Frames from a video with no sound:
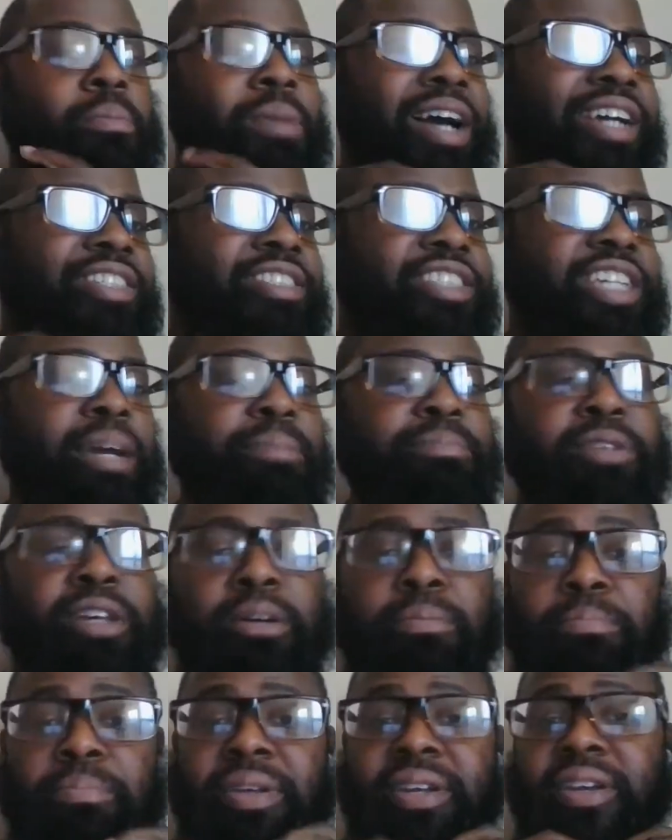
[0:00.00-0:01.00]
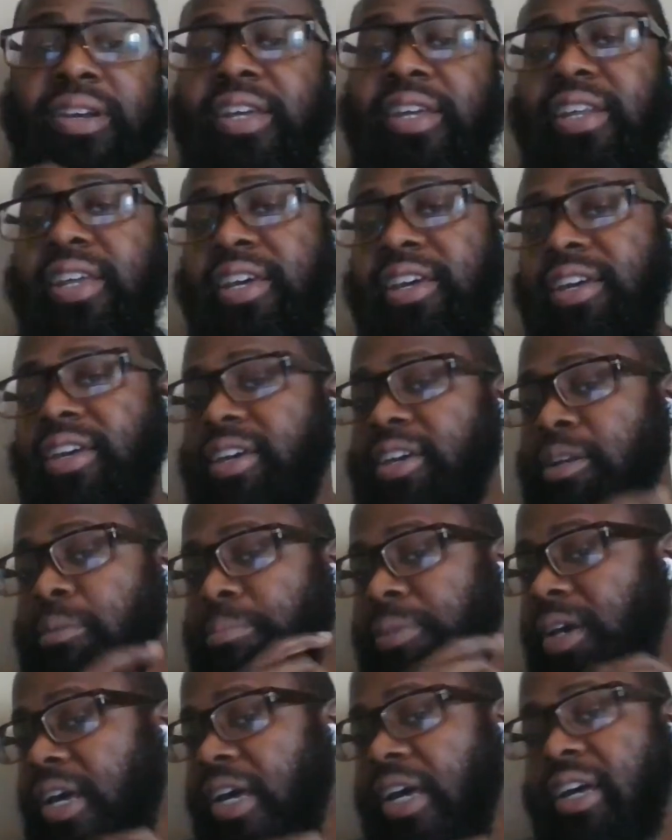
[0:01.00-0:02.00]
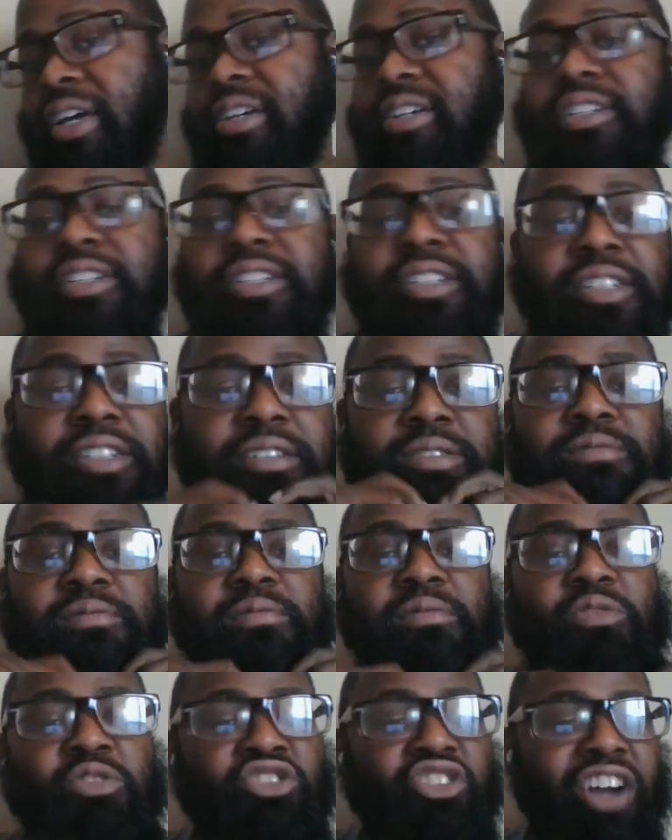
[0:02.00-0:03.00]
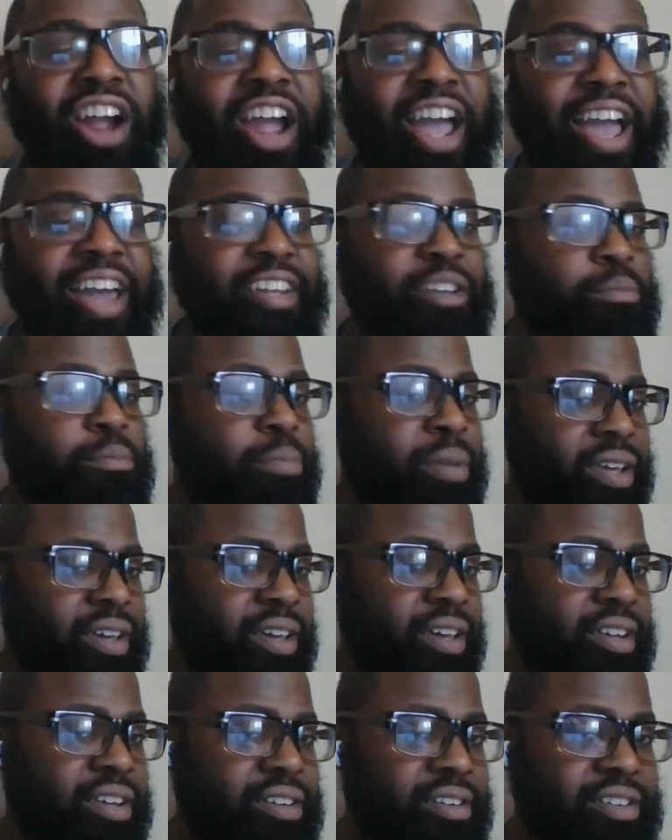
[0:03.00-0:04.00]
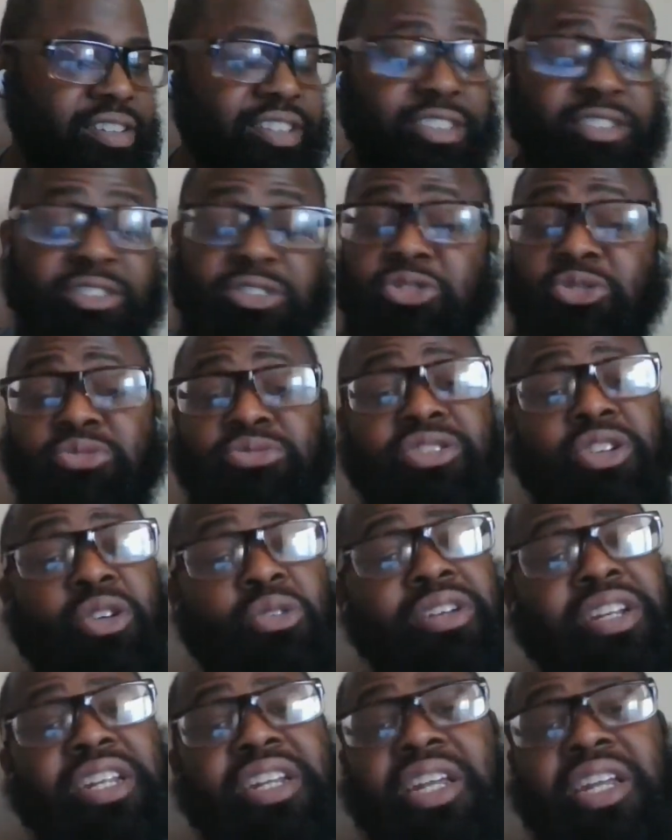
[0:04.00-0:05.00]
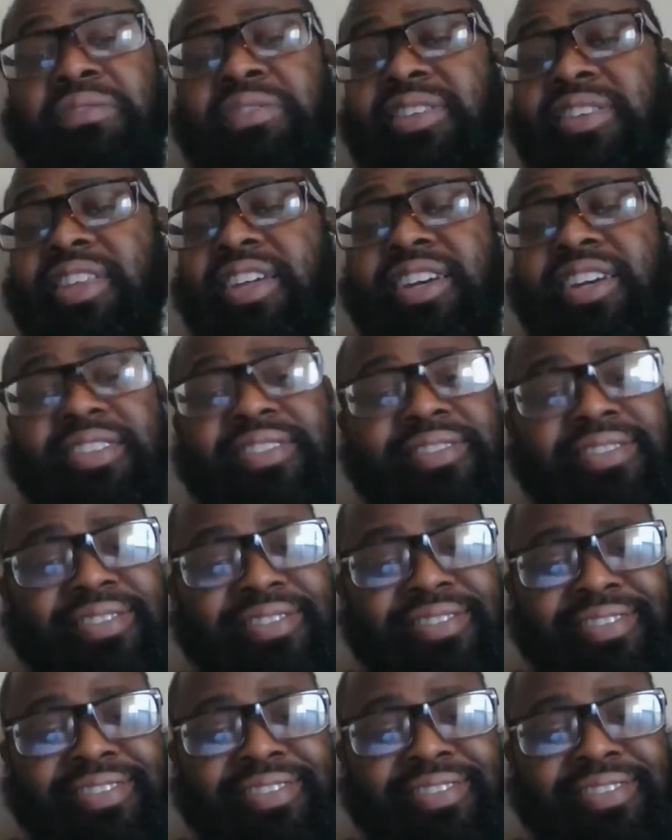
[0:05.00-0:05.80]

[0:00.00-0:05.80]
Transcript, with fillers: my shaped up bed and my grinding bed is two totally different things